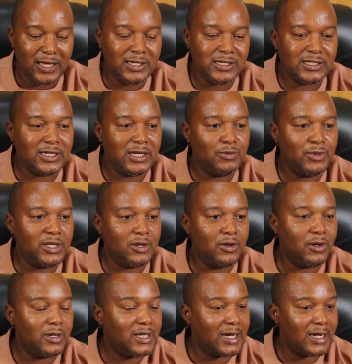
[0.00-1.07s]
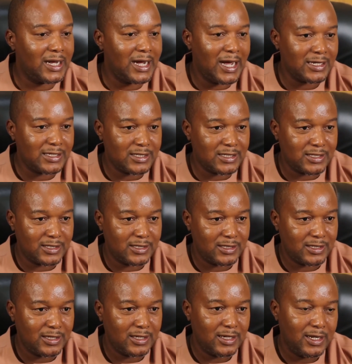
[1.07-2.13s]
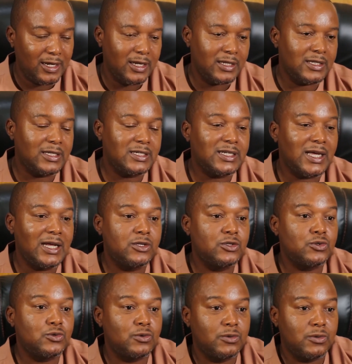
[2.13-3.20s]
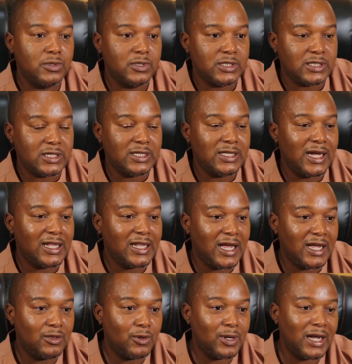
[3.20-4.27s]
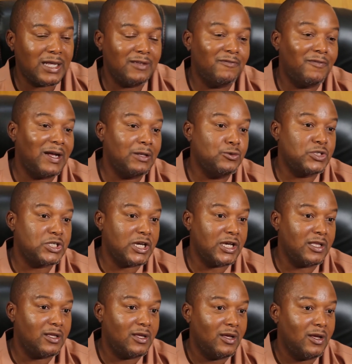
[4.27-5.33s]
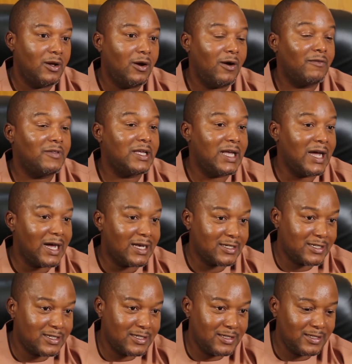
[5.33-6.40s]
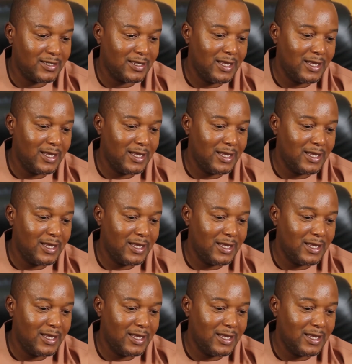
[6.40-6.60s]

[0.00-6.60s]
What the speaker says: Instead, when they got their gas, they decided to sit down and look at the value chain of the gas.